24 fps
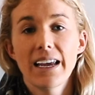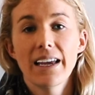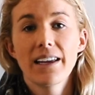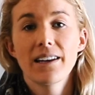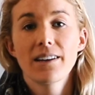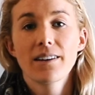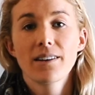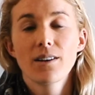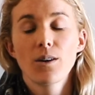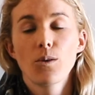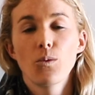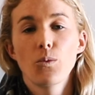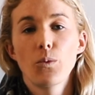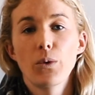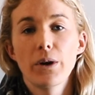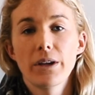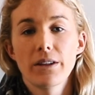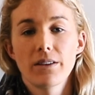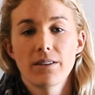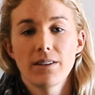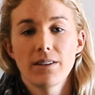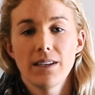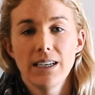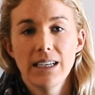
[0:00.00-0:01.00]
in
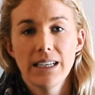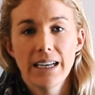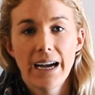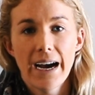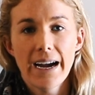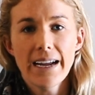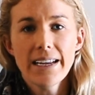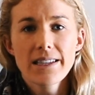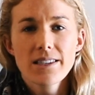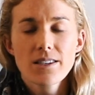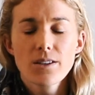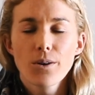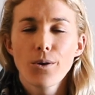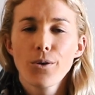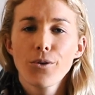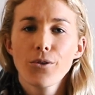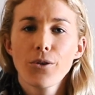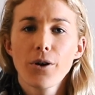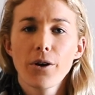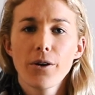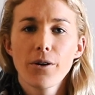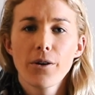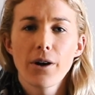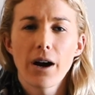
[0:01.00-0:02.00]
with light,
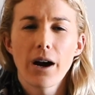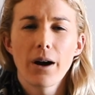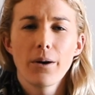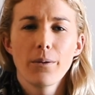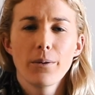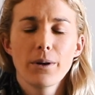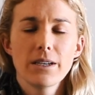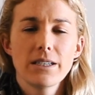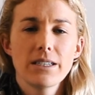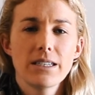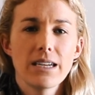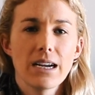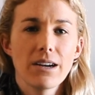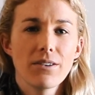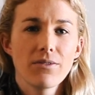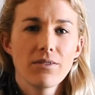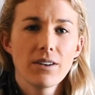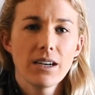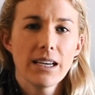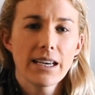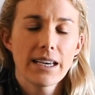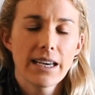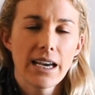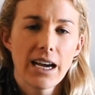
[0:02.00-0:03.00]
although I would
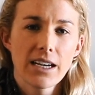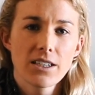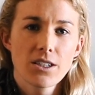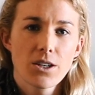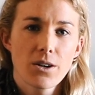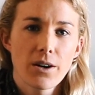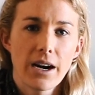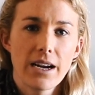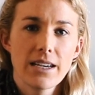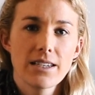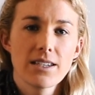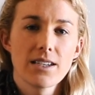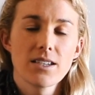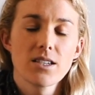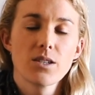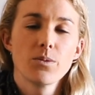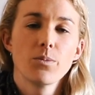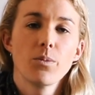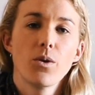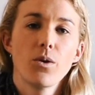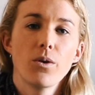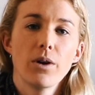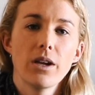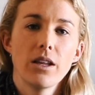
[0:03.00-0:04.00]
definitely categorize this
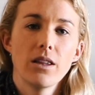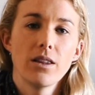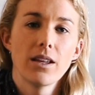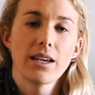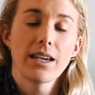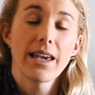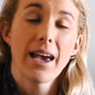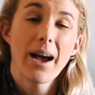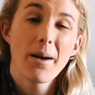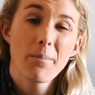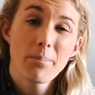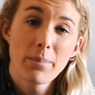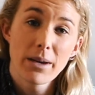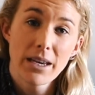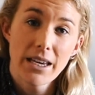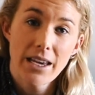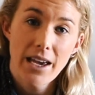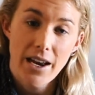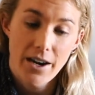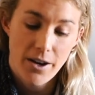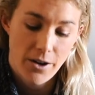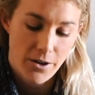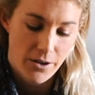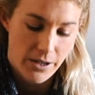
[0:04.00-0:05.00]
more in the camping
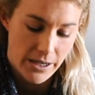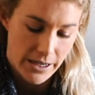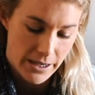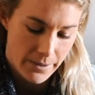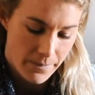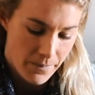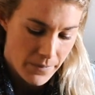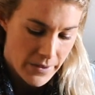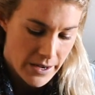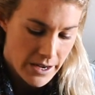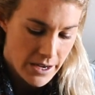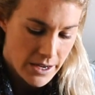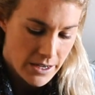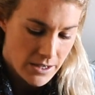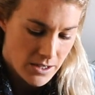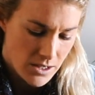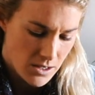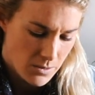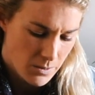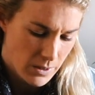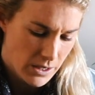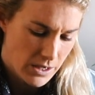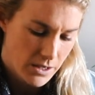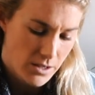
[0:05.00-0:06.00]
category,
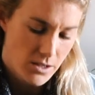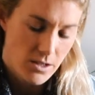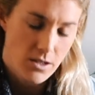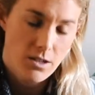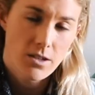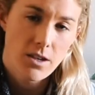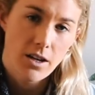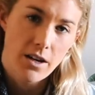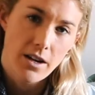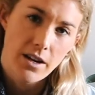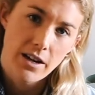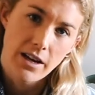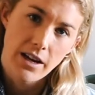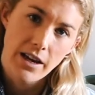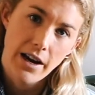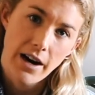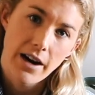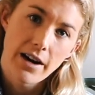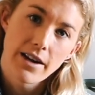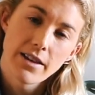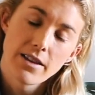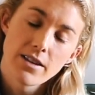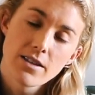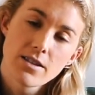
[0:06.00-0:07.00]
just because you're not going to
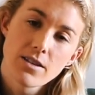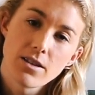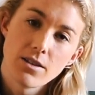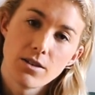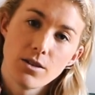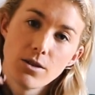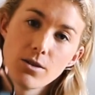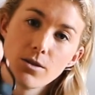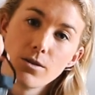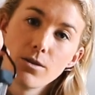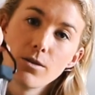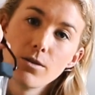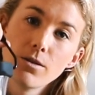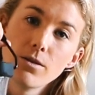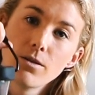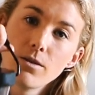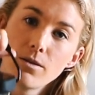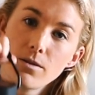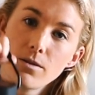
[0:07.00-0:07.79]
carry this on your